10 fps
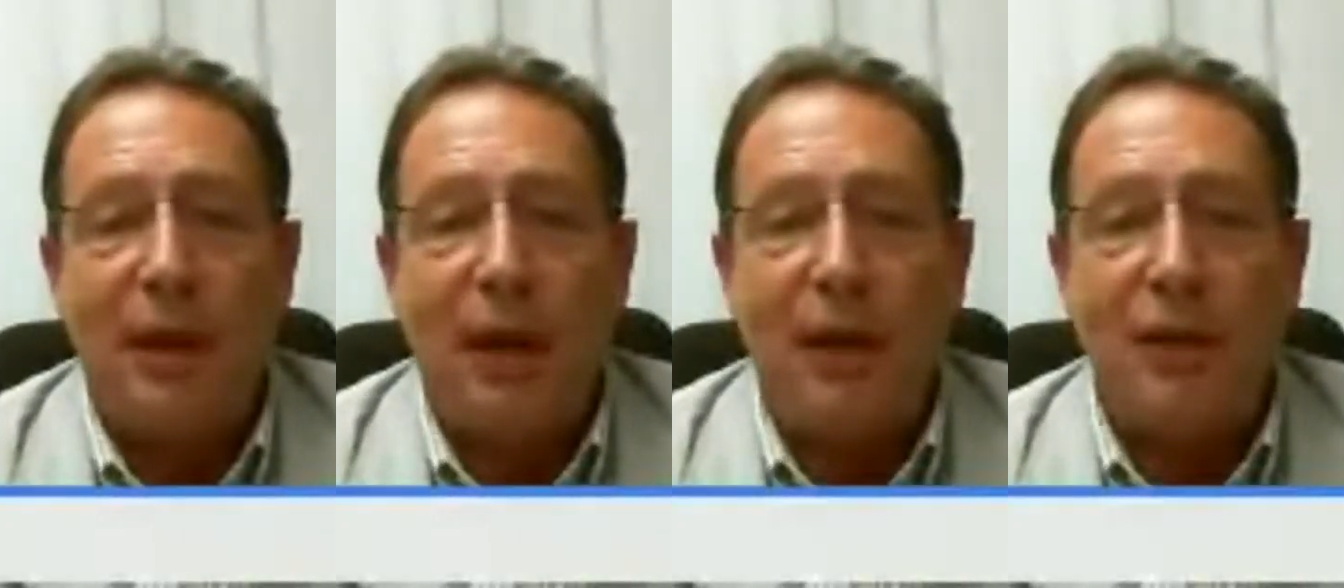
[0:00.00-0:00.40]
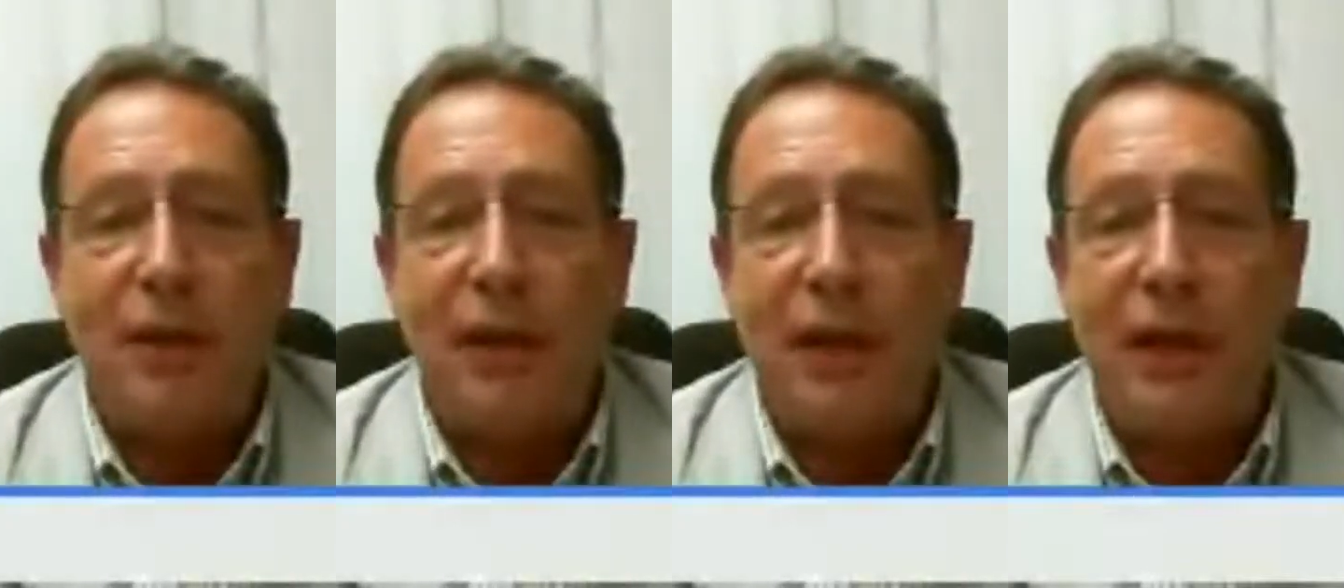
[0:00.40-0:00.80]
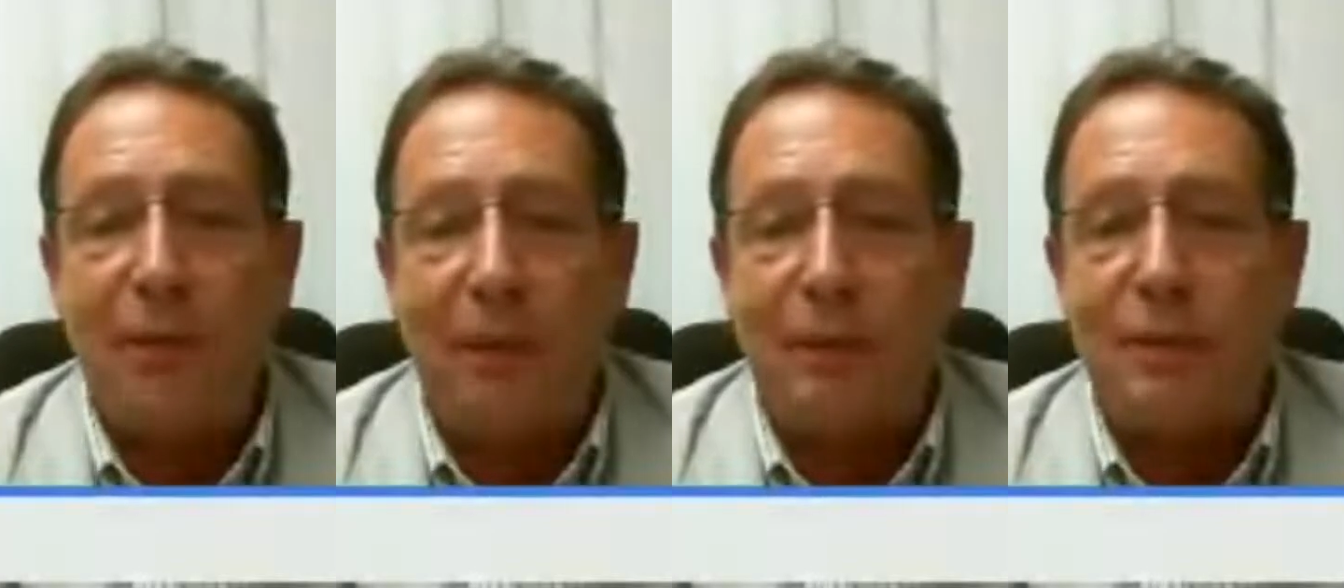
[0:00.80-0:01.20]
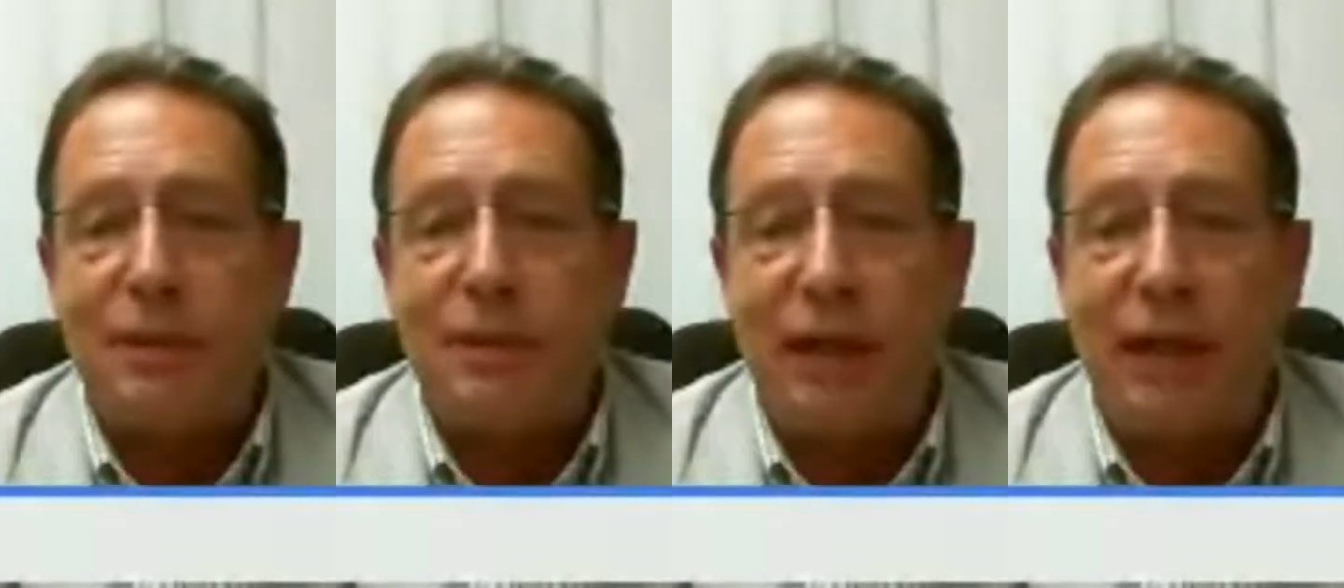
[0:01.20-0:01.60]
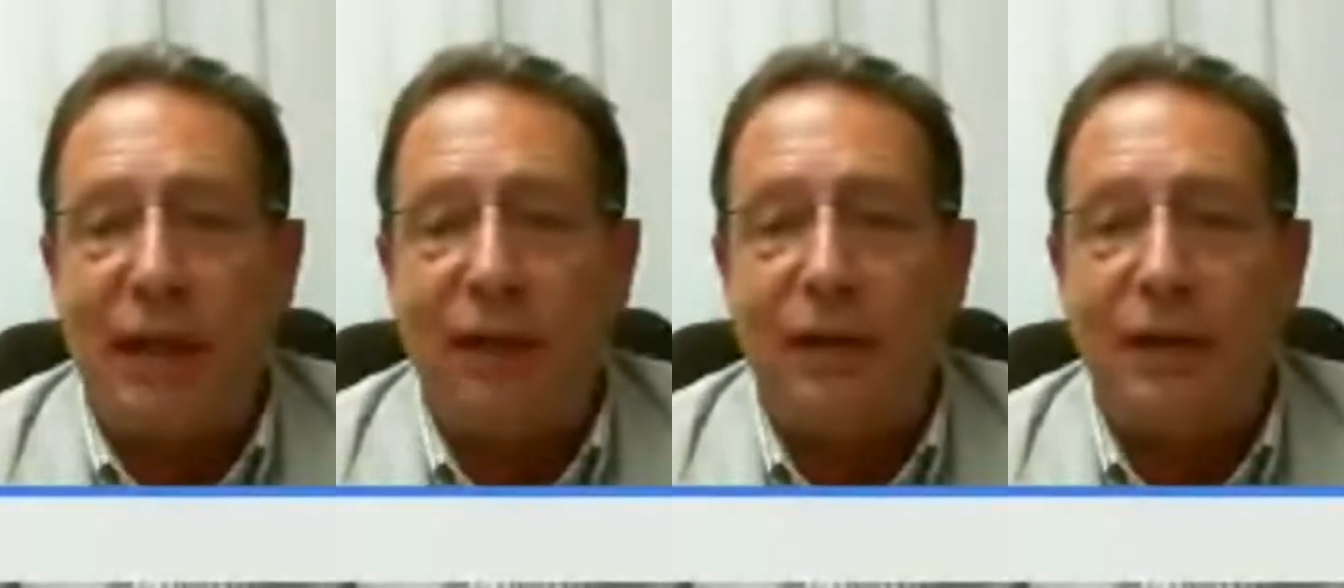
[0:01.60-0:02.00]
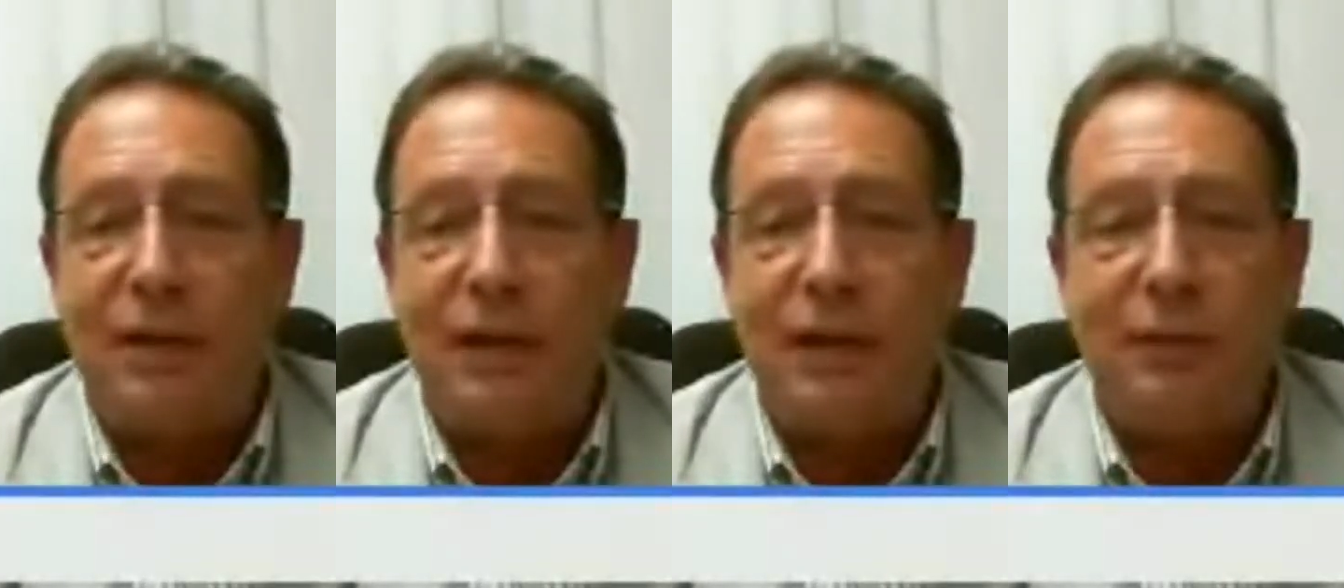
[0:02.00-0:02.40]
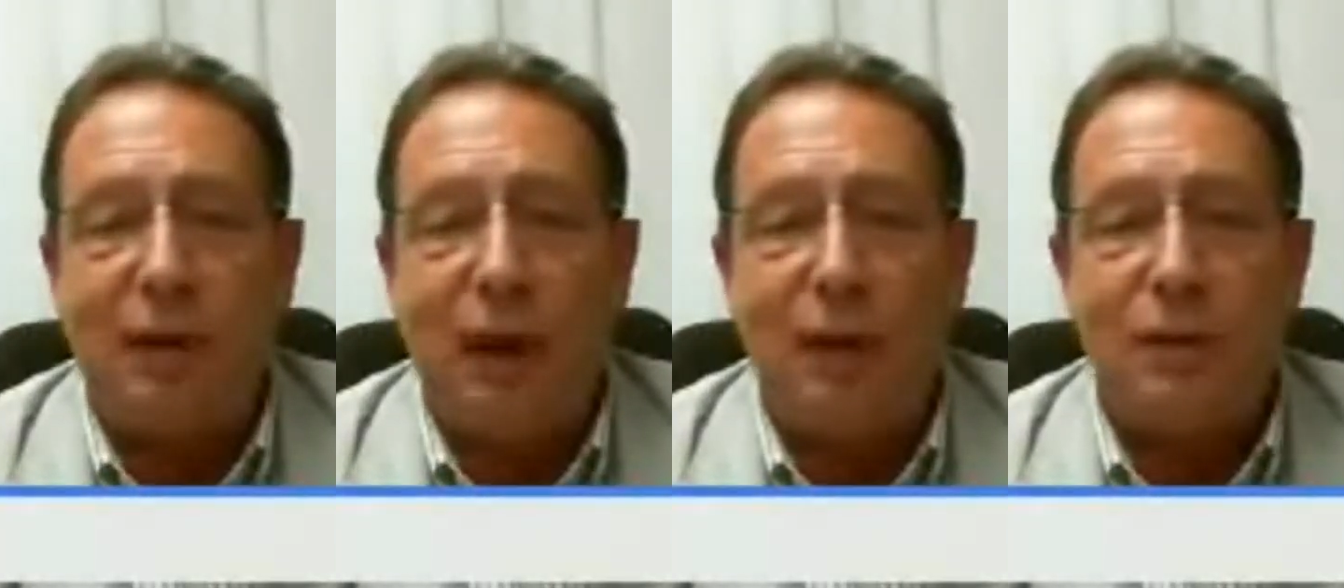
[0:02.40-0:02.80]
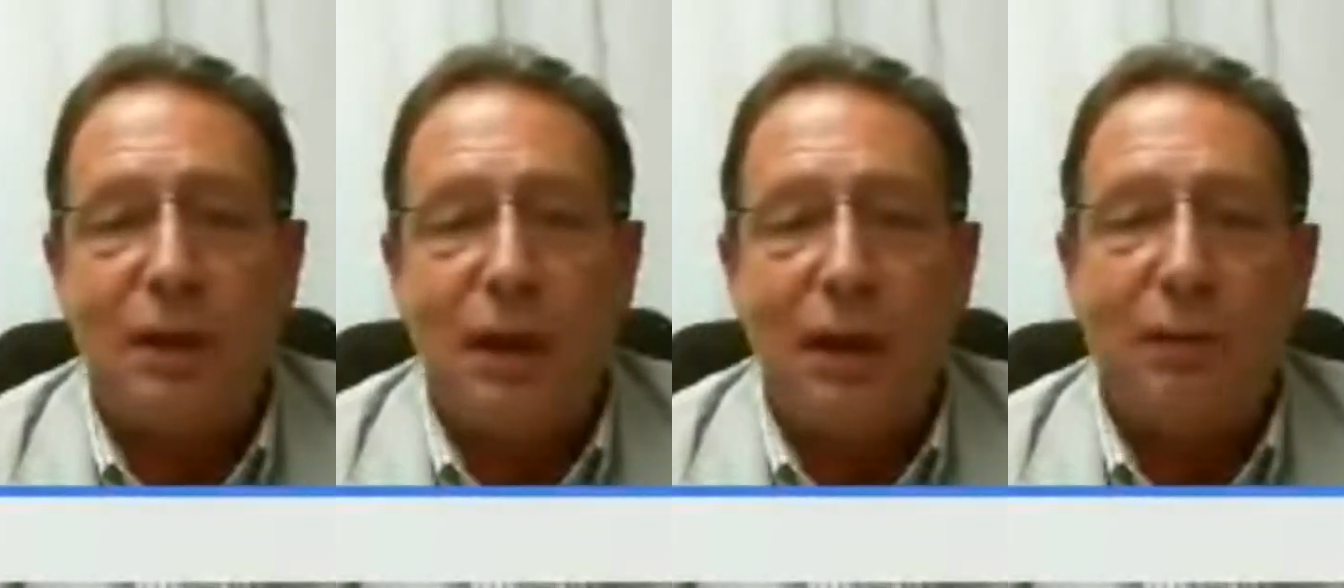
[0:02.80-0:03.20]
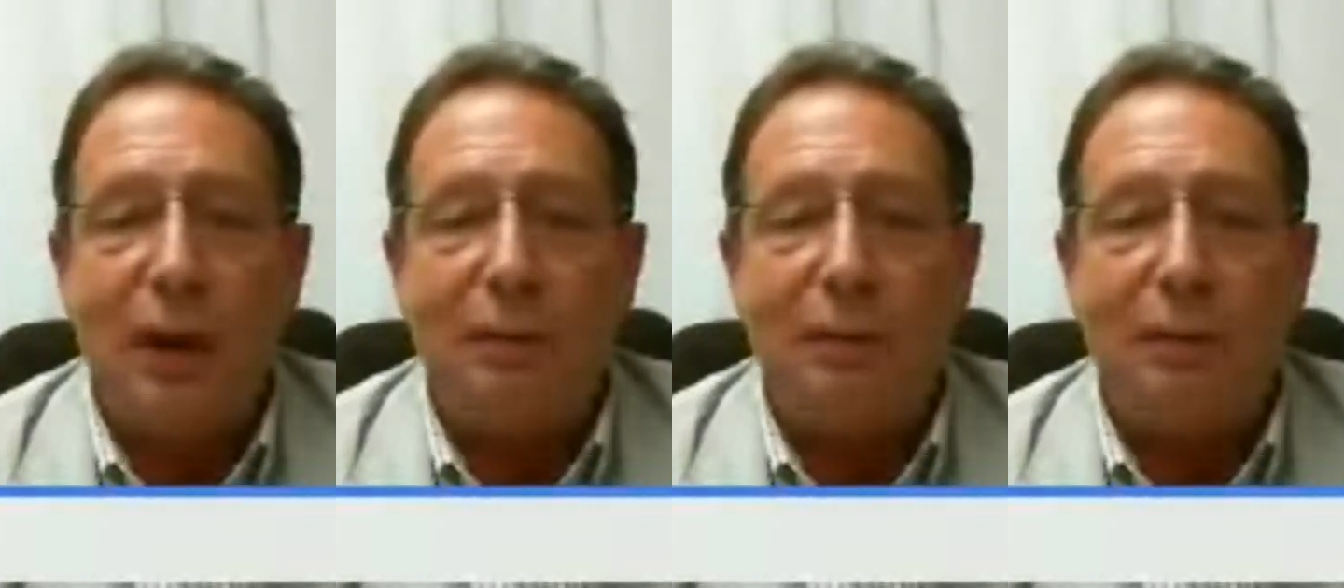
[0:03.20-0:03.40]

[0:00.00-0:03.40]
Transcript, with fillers: Coaching can help couples set clear and achievable goals